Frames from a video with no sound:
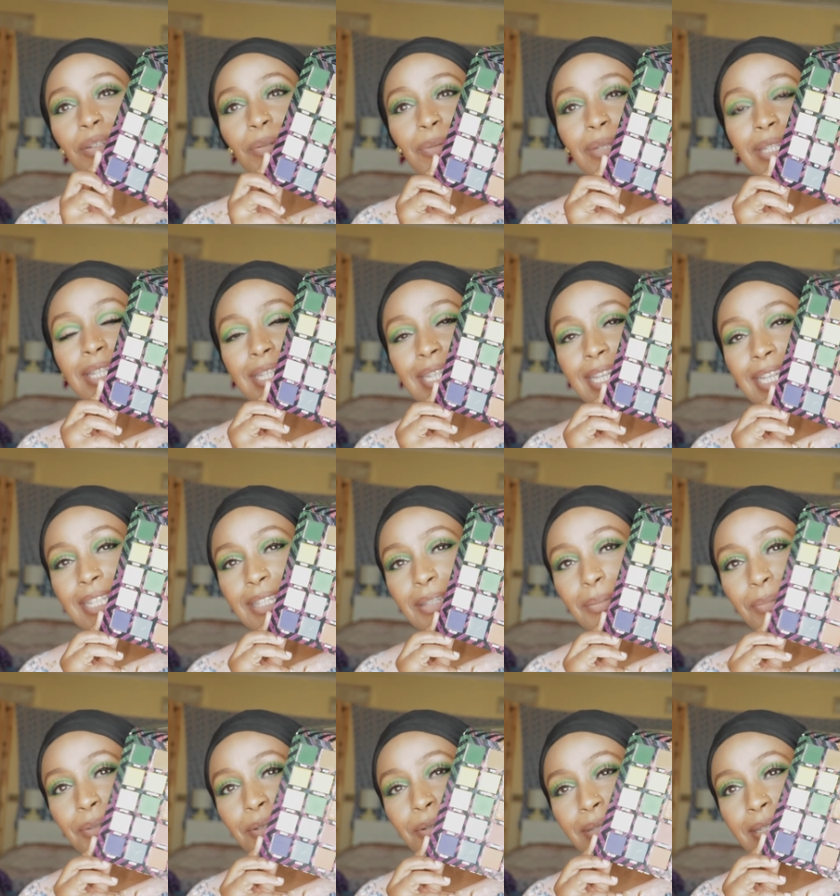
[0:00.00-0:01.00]
with
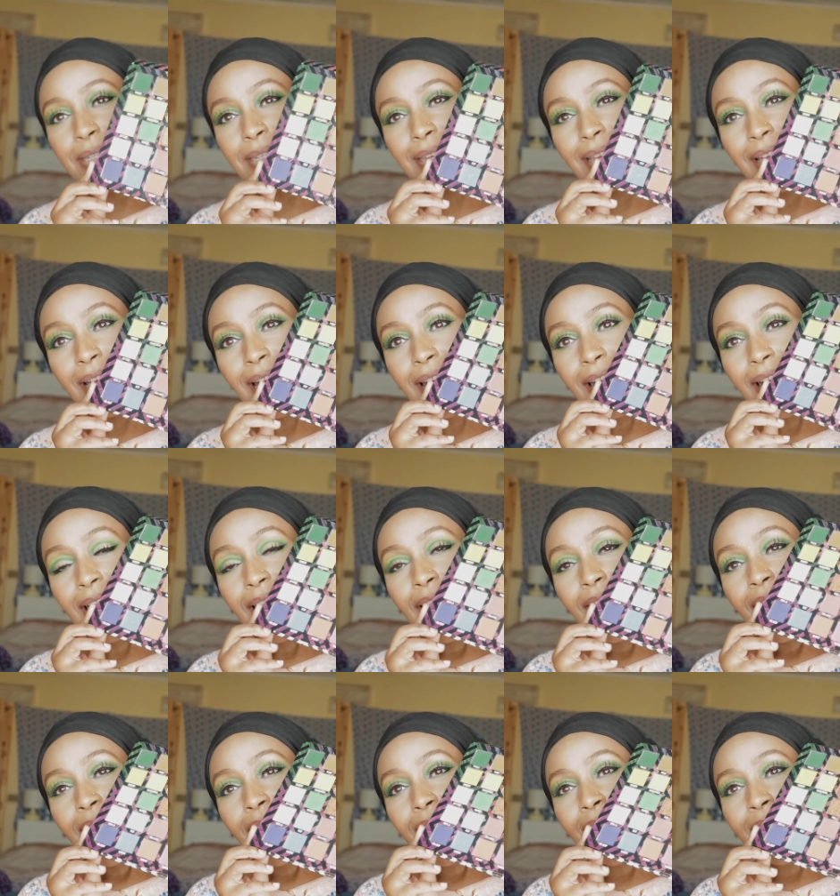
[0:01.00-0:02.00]
Stacey Marie.
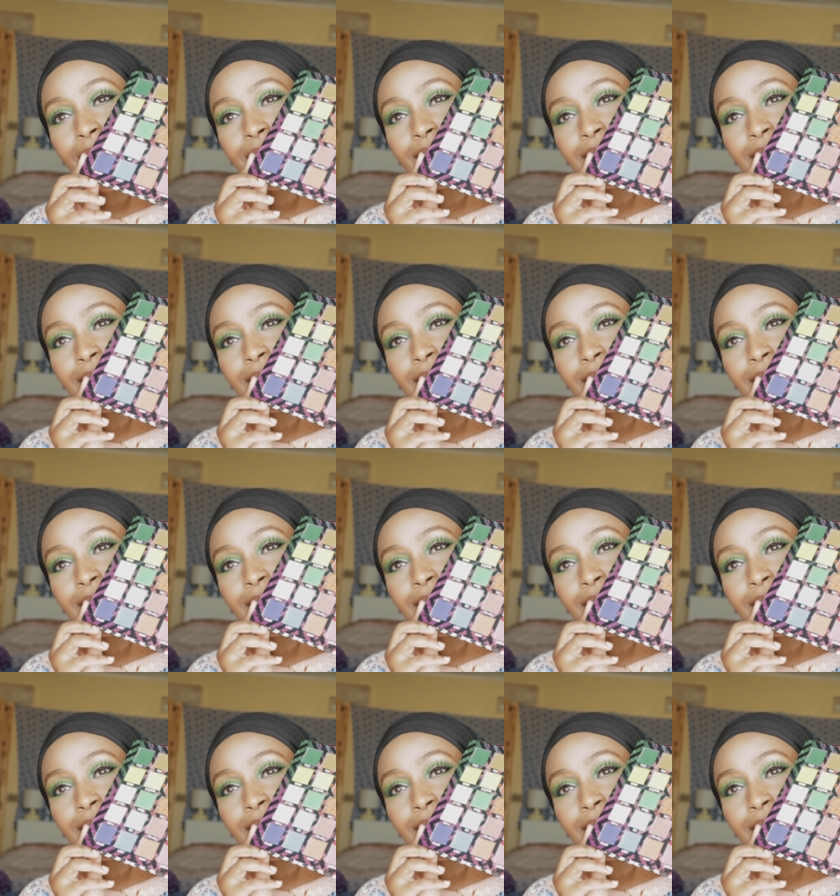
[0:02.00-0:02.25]
And